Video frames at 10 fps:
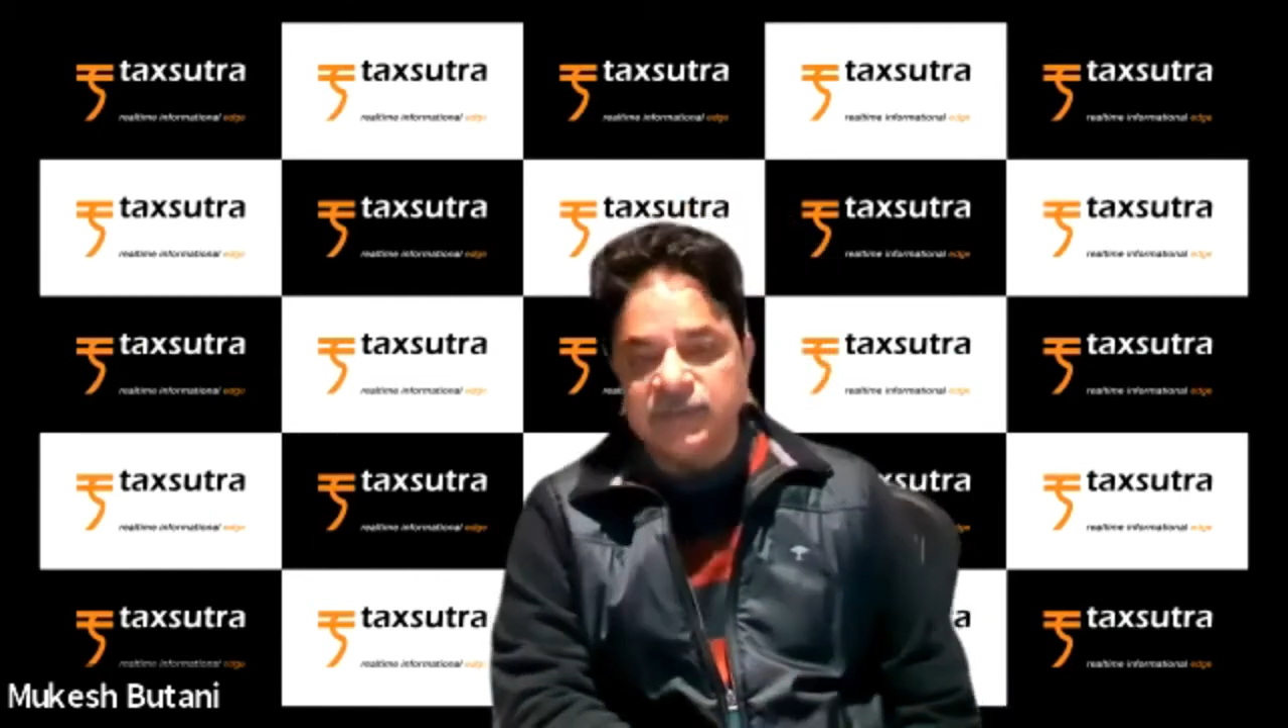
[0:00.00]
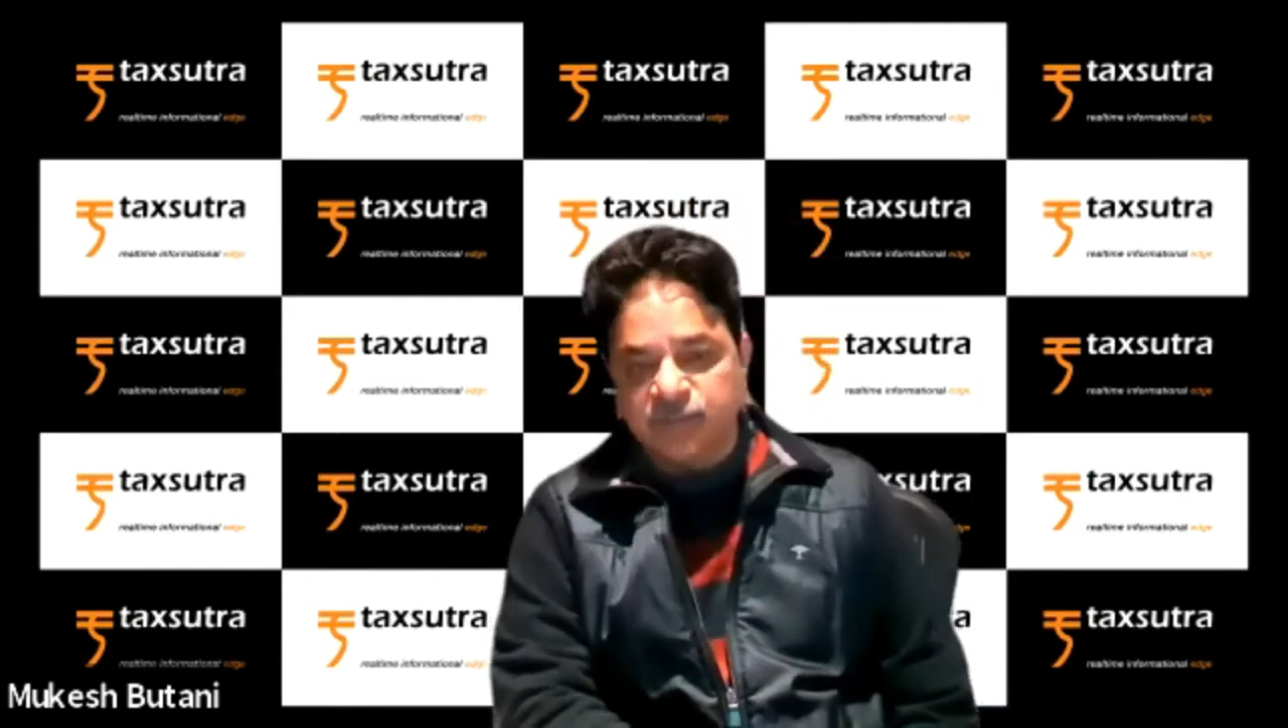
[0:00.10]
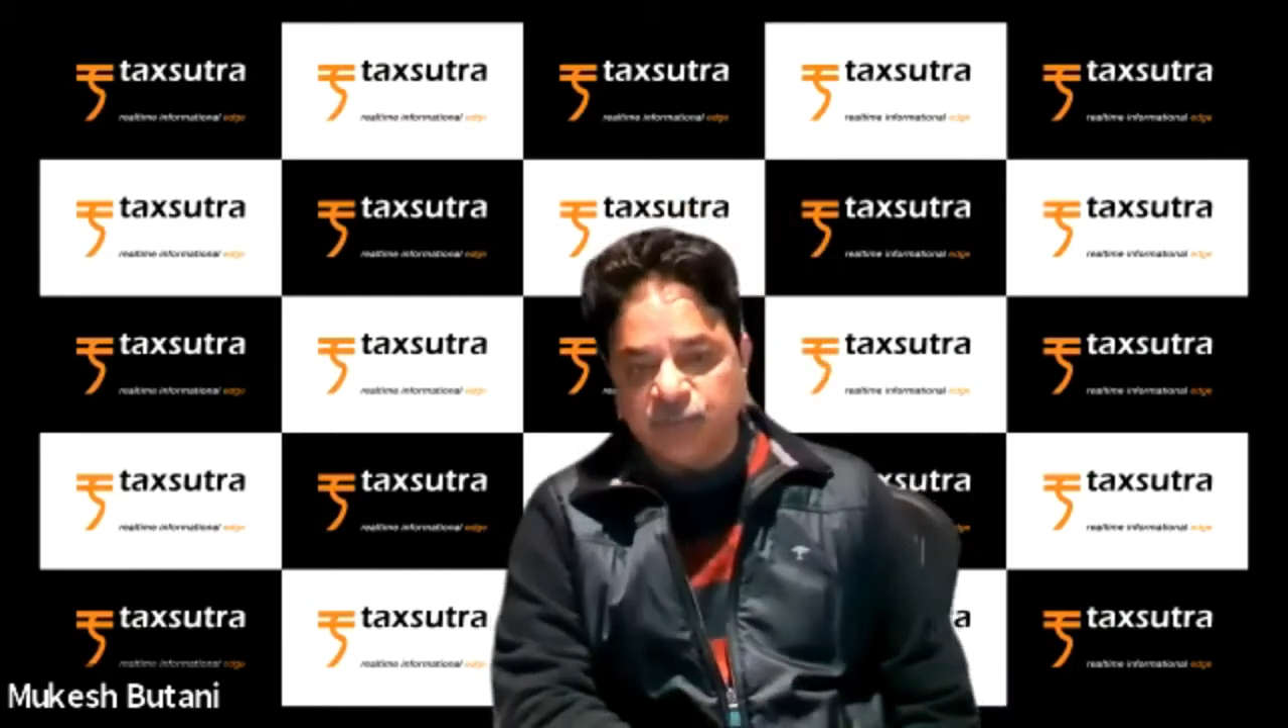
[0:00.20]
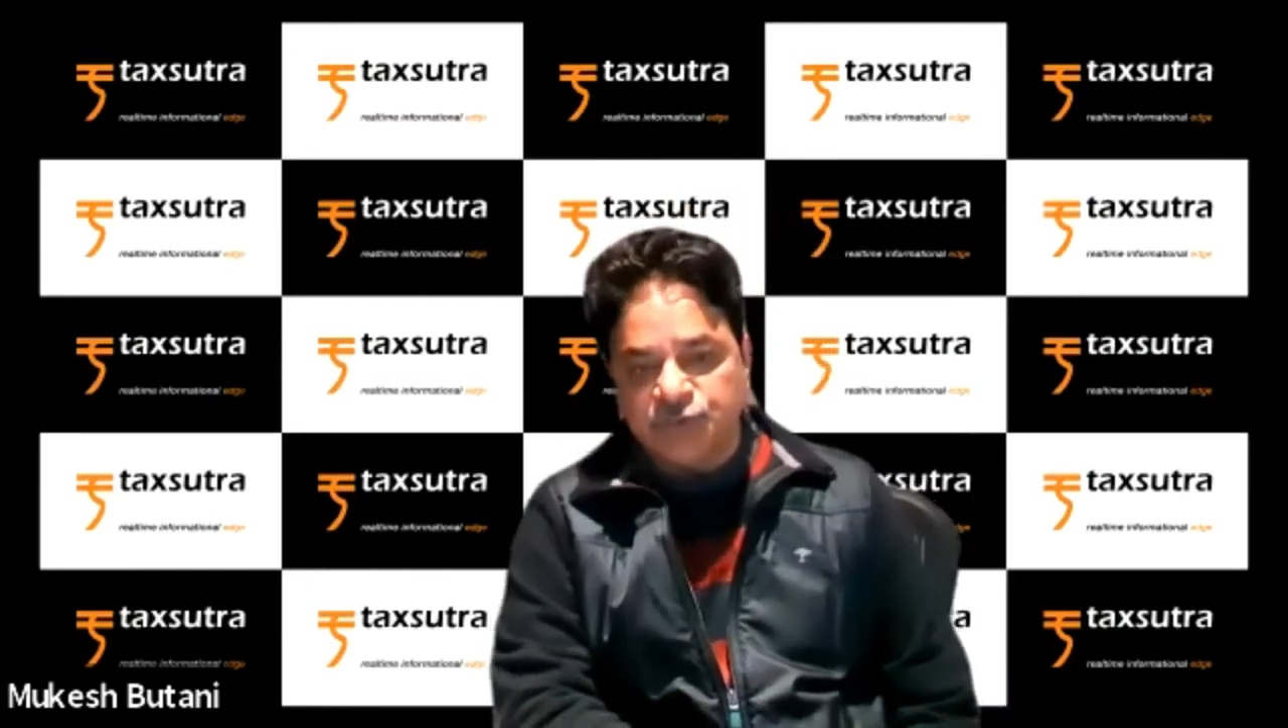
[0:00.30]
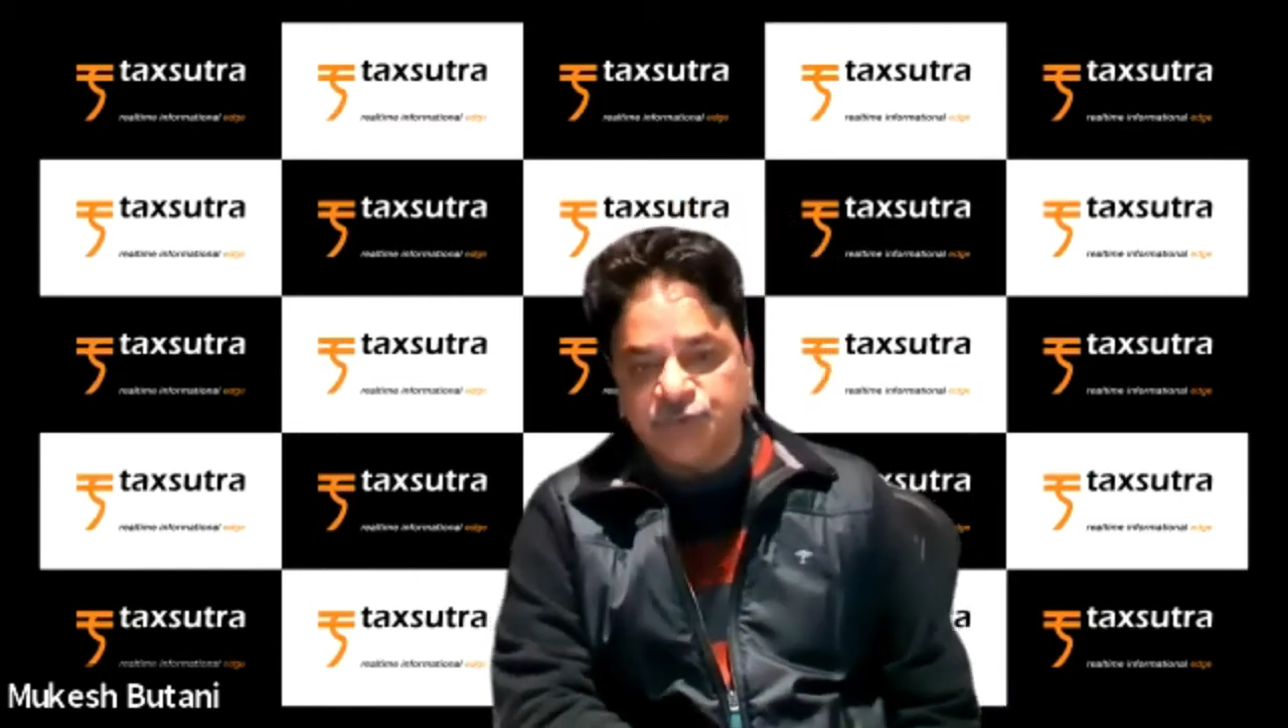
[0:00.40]

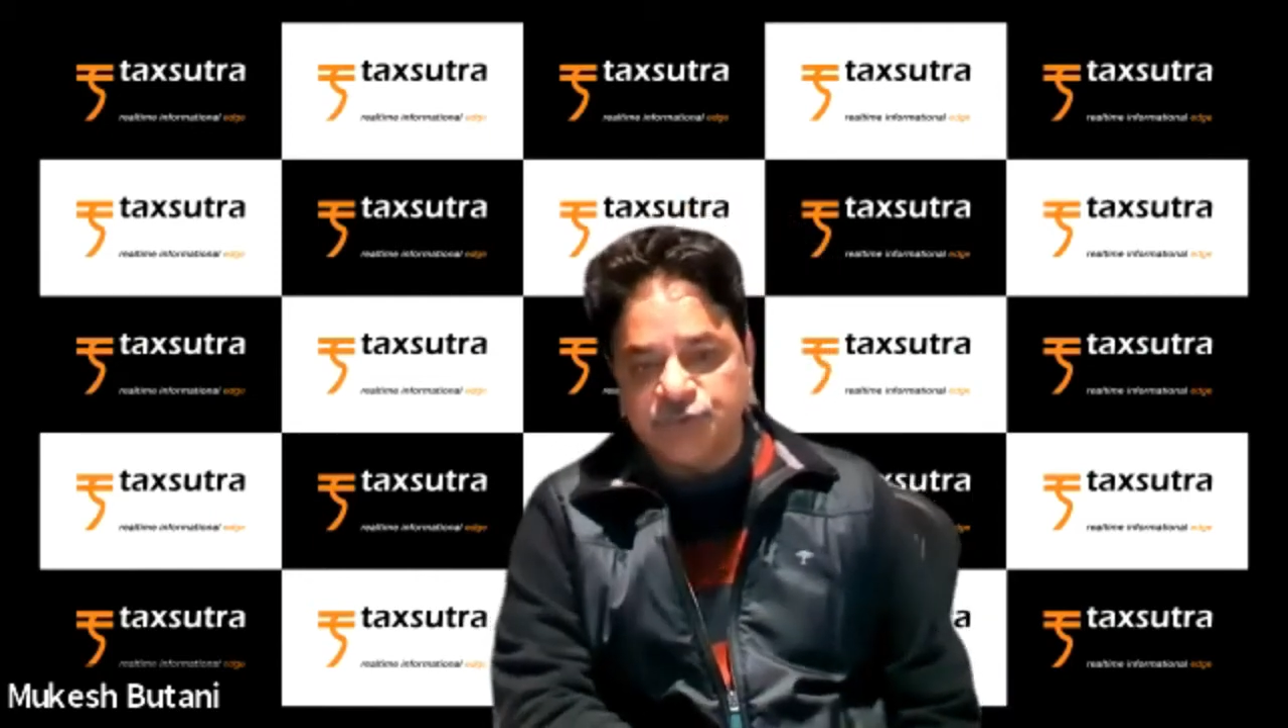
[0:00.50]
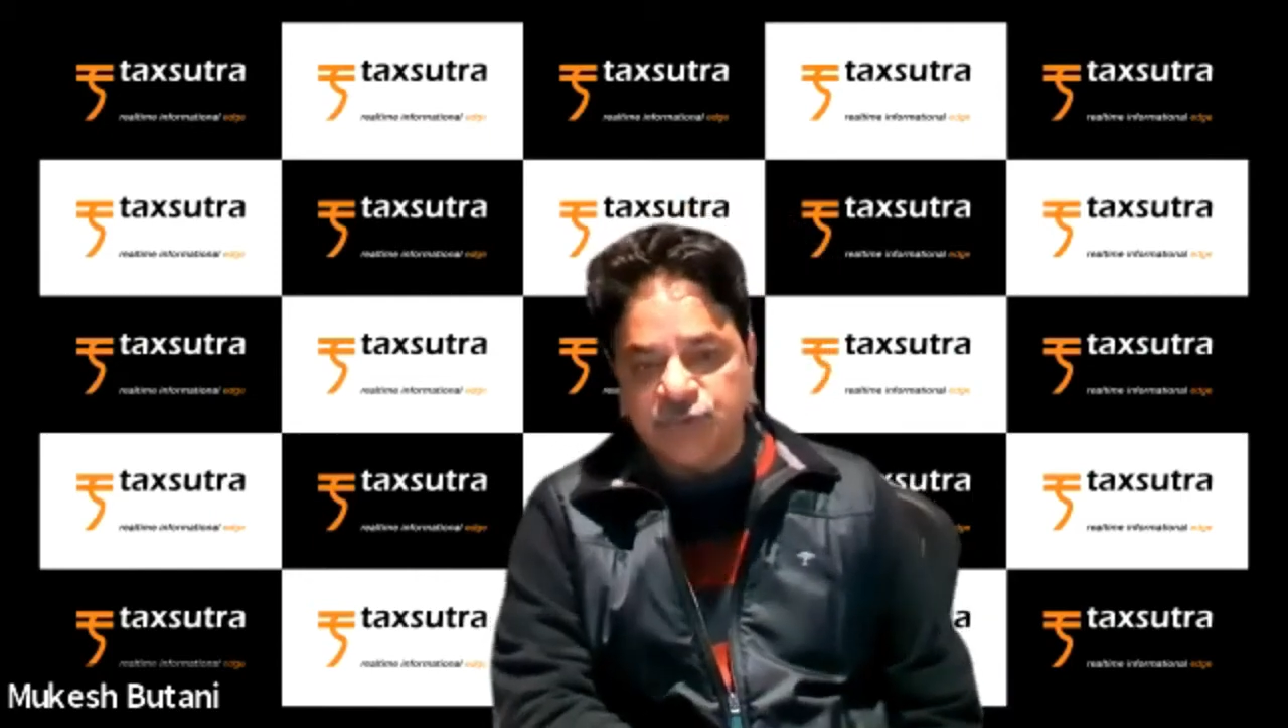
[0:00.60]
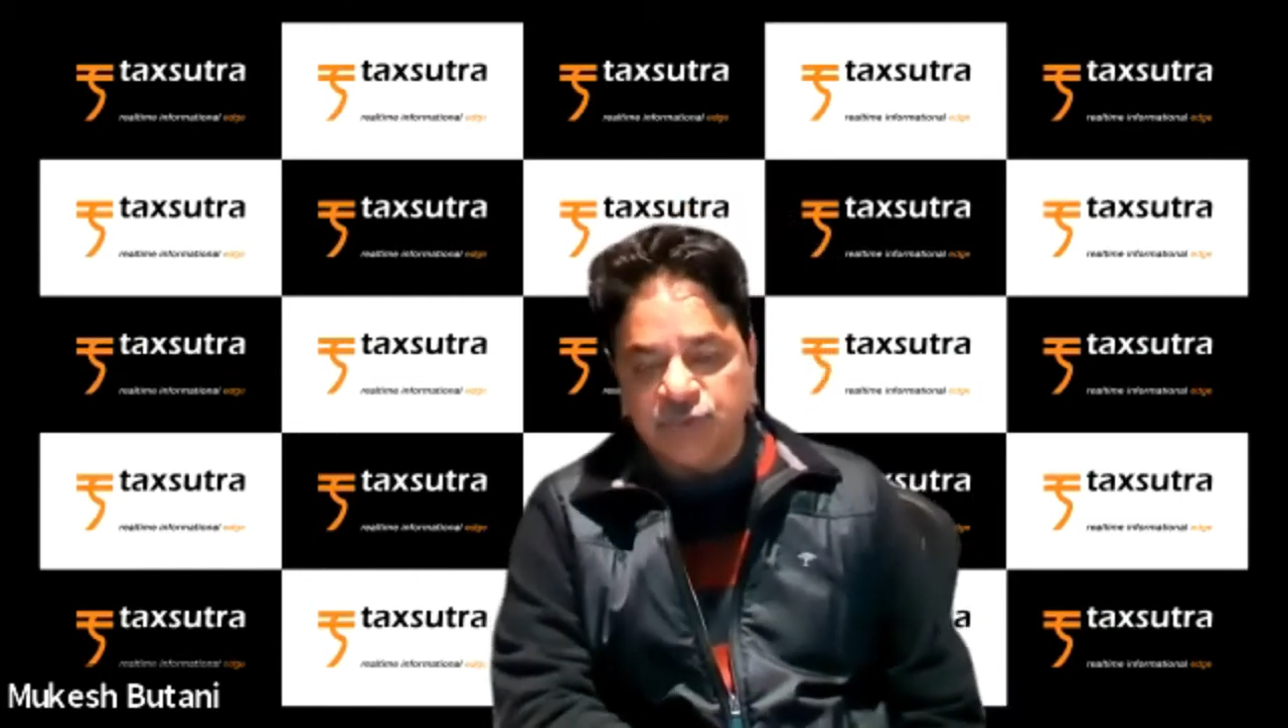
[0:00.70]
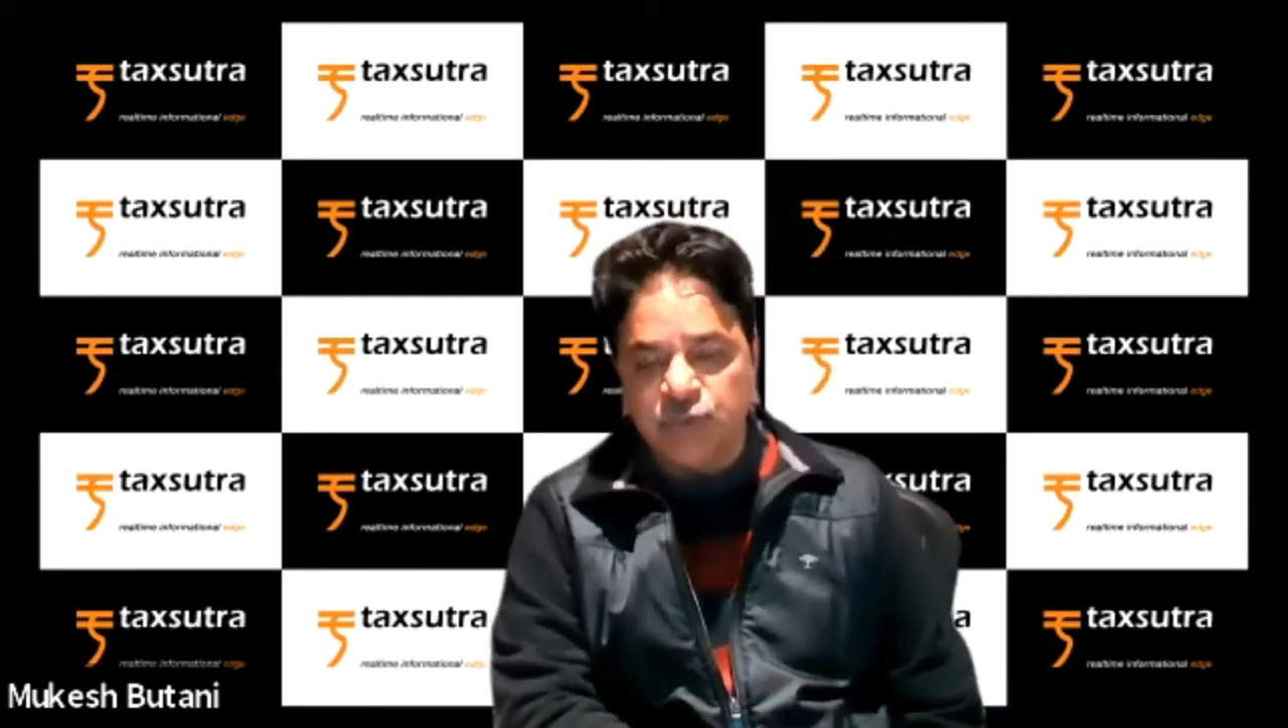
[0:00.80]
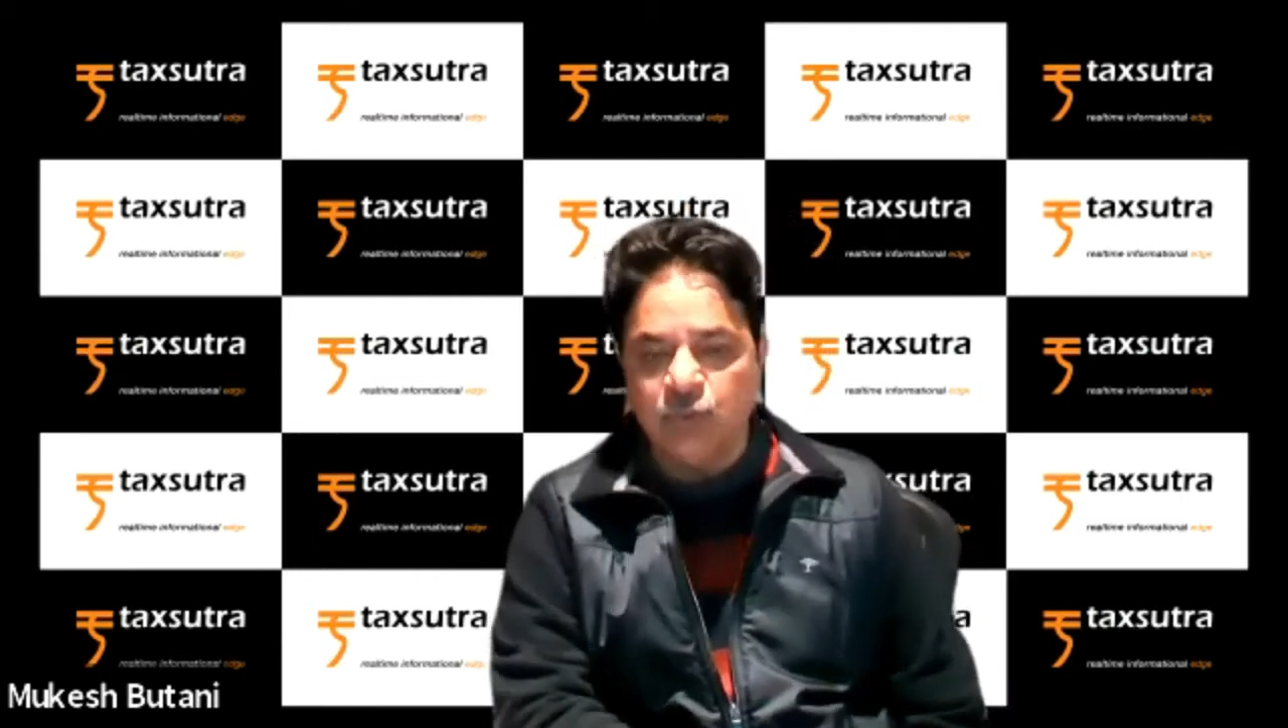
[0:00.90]
imports